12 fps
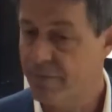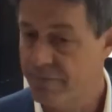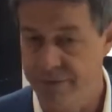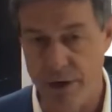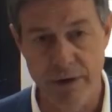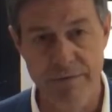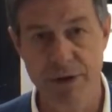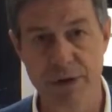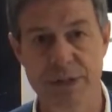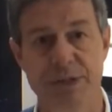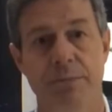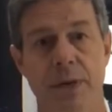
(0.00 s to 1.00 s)
very,
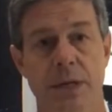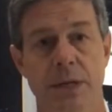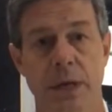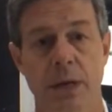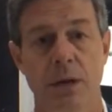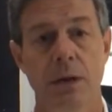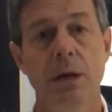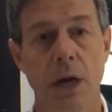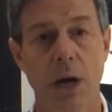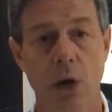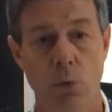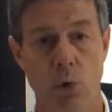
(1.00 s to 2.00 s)
very demanding
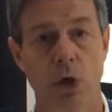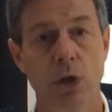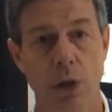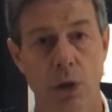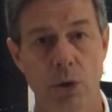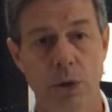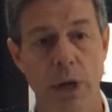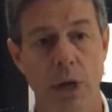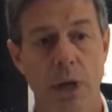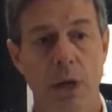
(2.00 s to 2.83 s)
workload,